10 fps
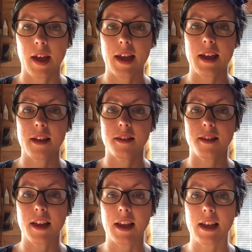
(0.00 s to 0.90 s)
is
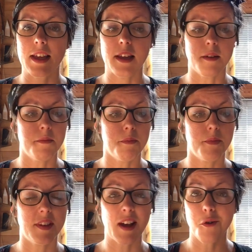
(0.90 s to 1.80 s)
the
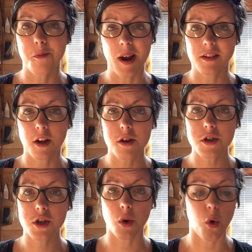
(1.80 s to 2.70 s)
self-massage,